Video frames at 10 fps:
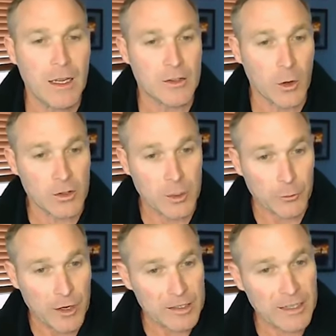He is also
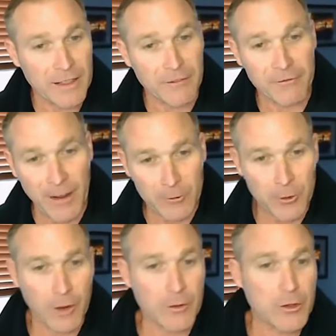the president and the
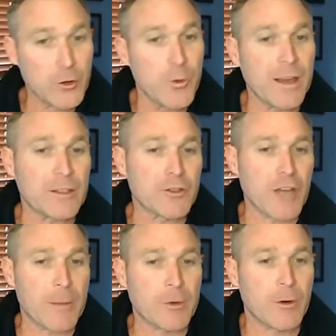founder of the New England
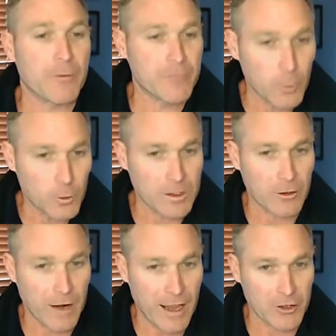chapter of Fools
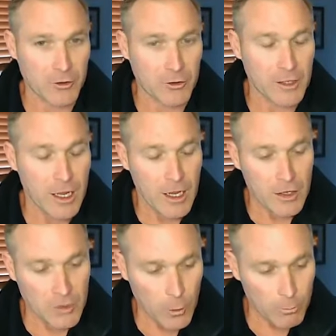International.
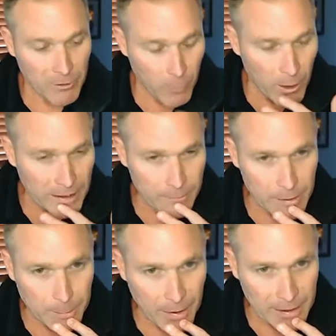So before I
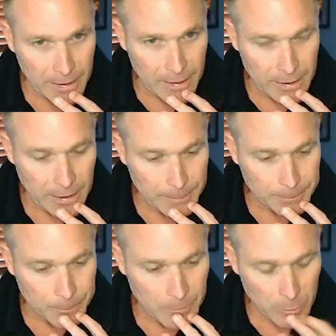give him the mic,
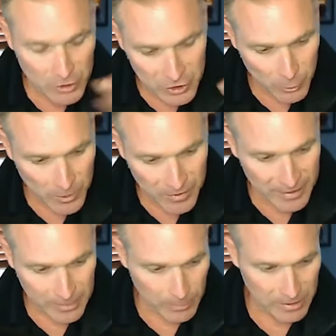um, there was just three
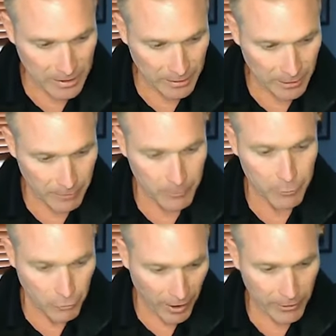things I was thinking of
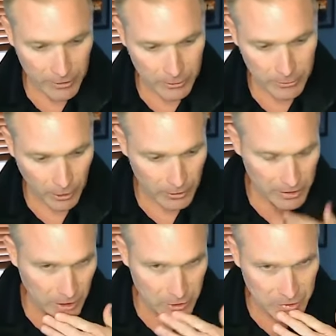prior to our
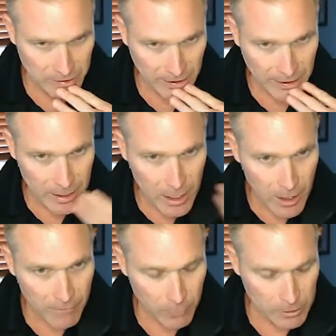discussion today.
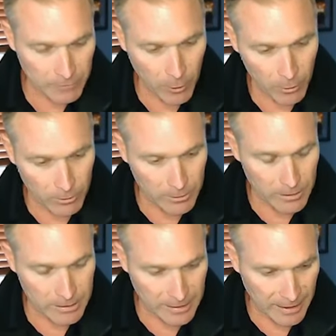First of all,
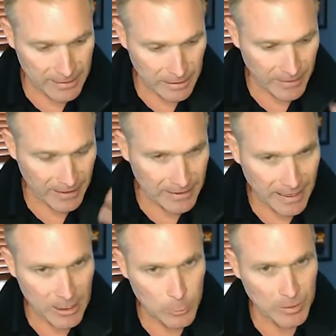is the idea that
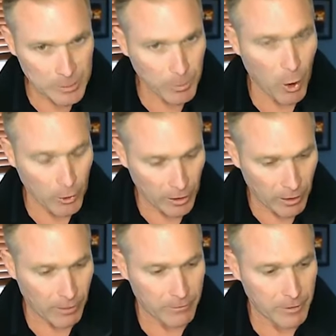engagement is part
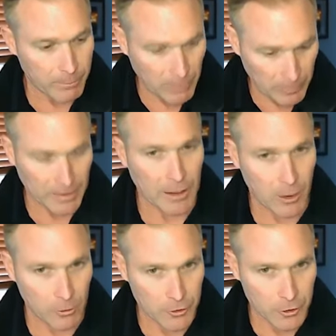of building a
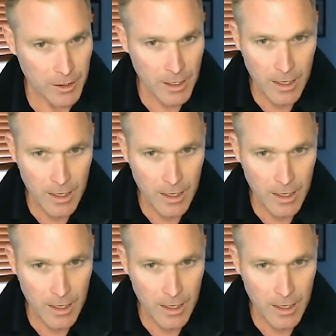culture.